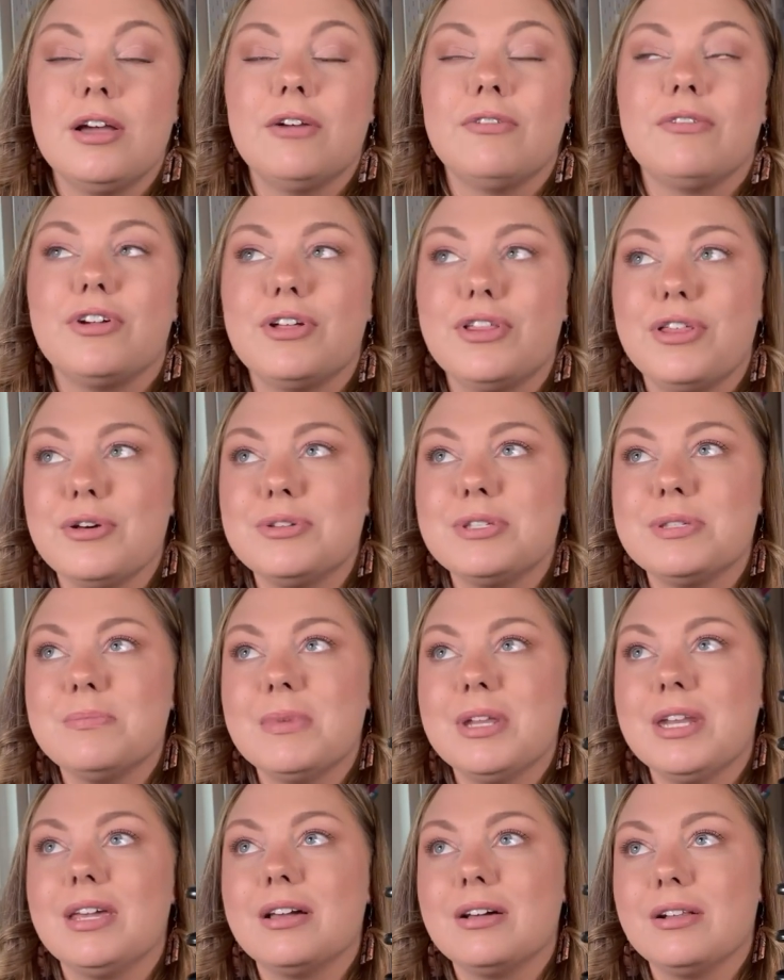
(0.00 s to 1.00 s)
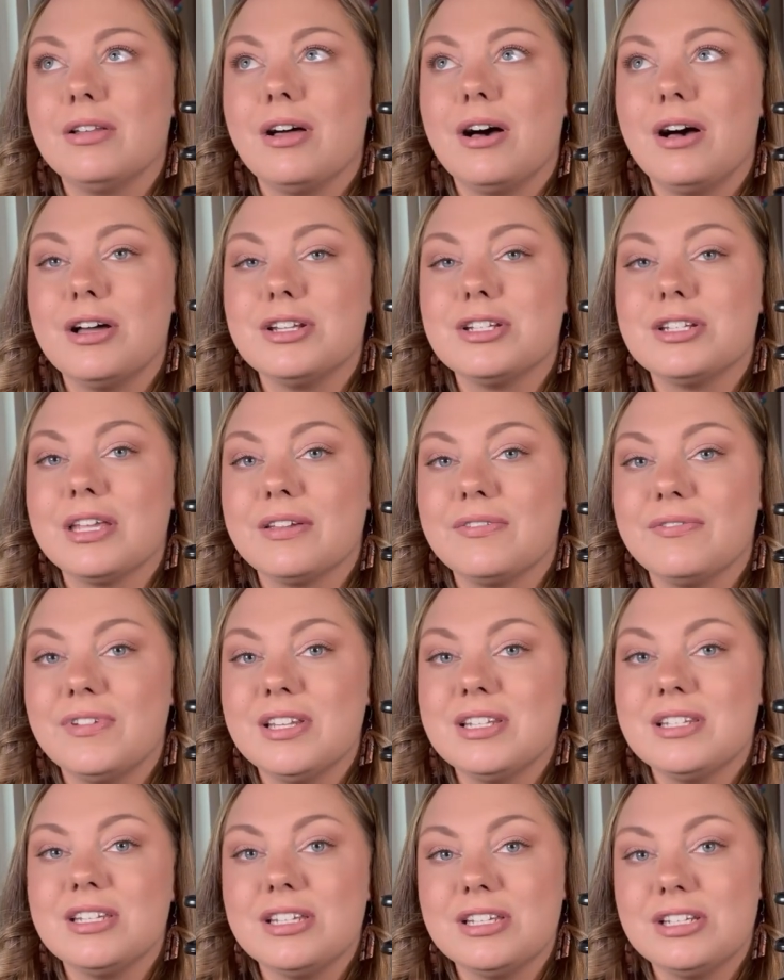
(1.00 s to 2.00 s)
for those mini collage, like
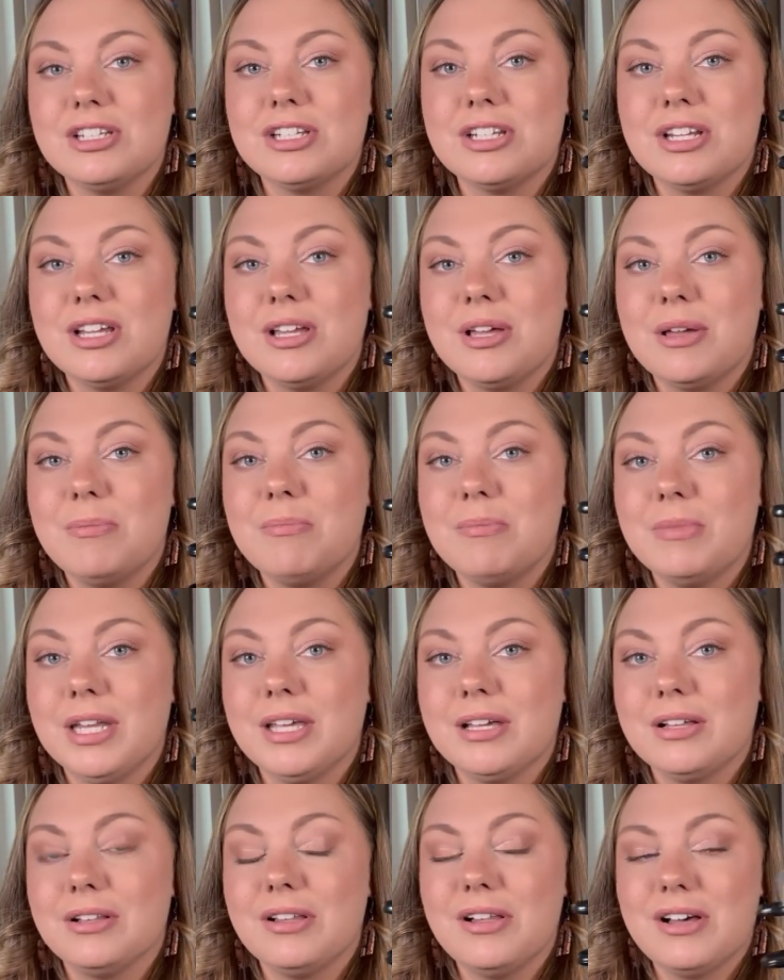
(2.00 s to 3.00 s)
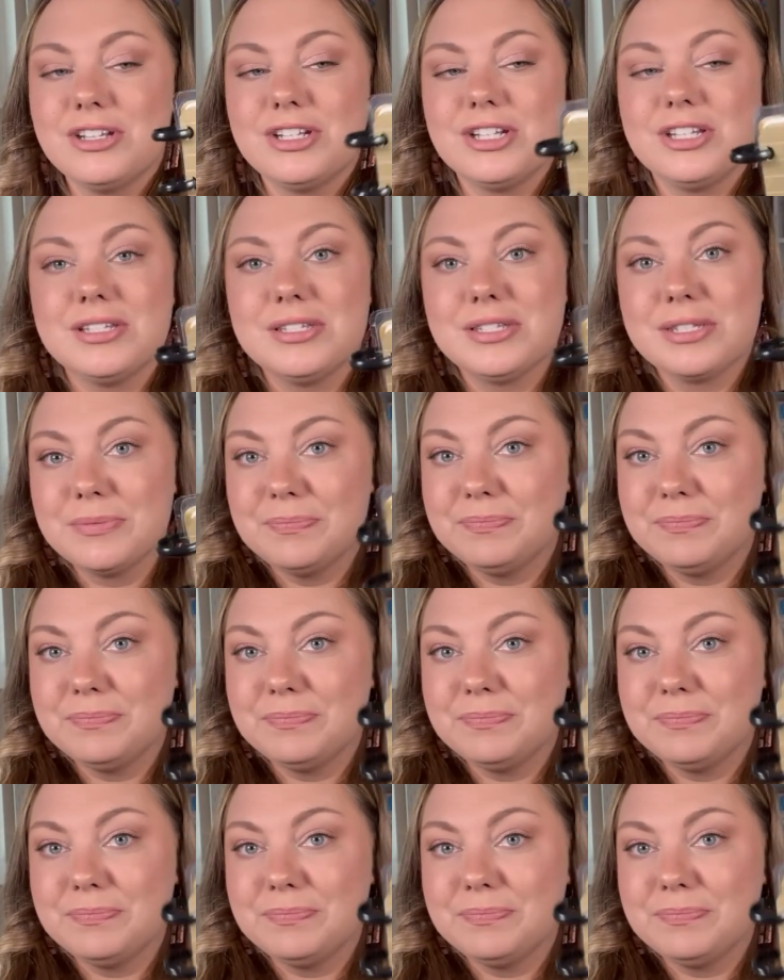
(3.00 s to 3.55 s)
vintage mini collages.